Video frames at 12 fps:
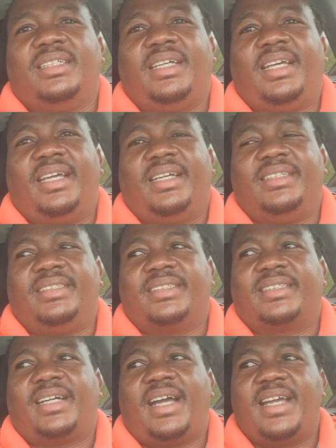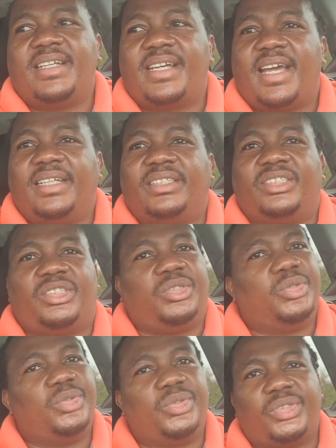And kinda it's
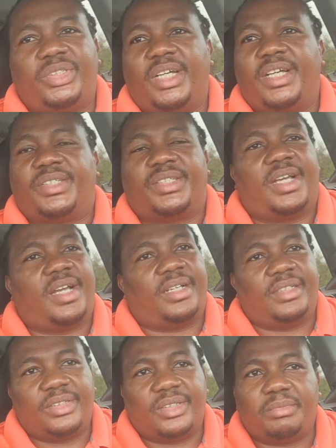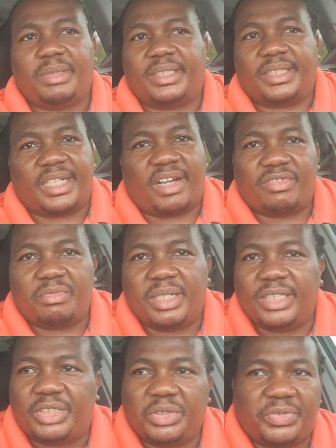used as by the
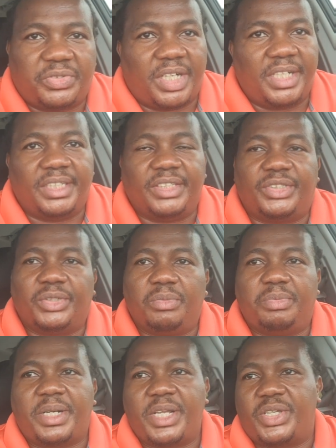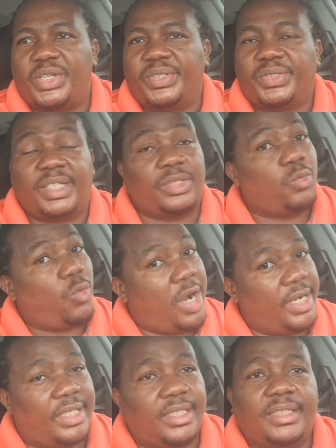government to fund its operations. That's
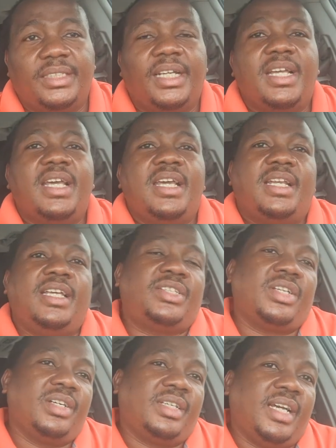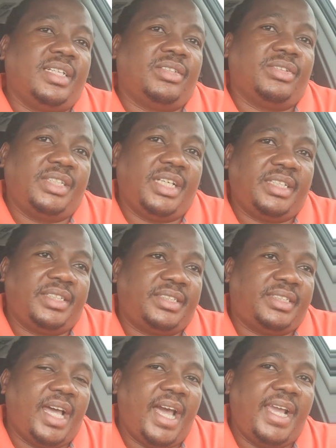one. Let's look at, on the other
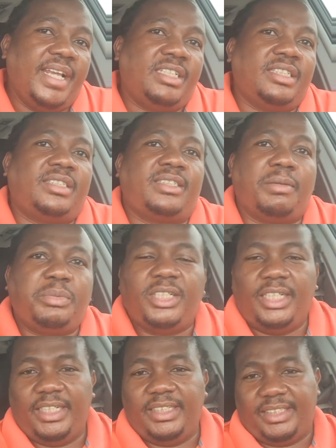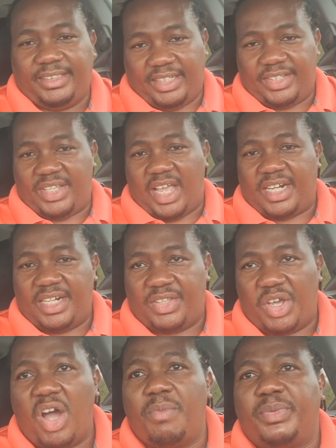side, subsidies is exactly
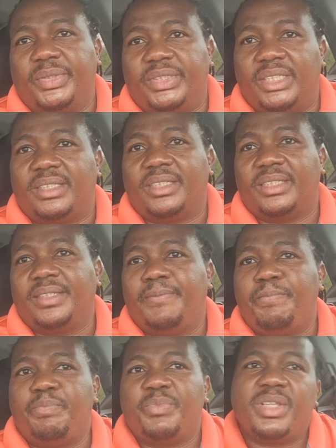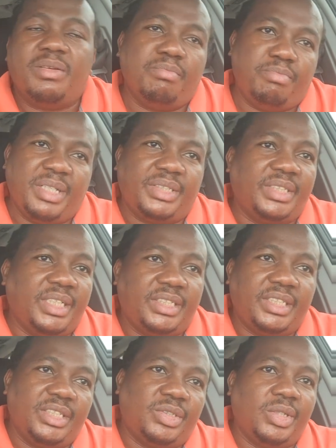the opposite.
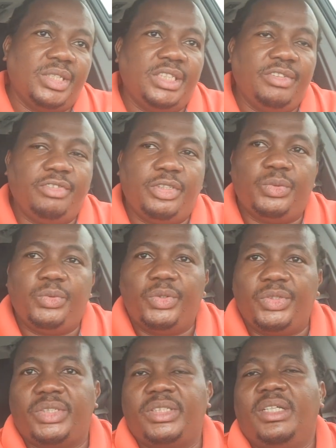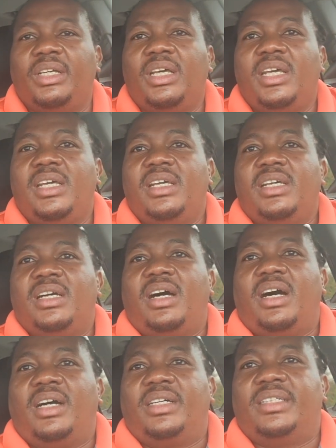Businesses or individuals
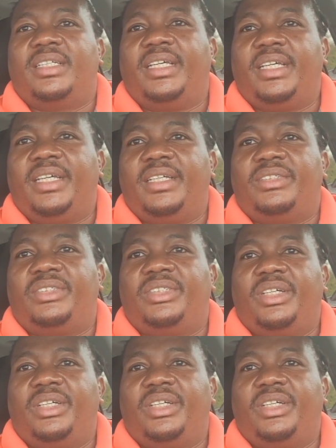get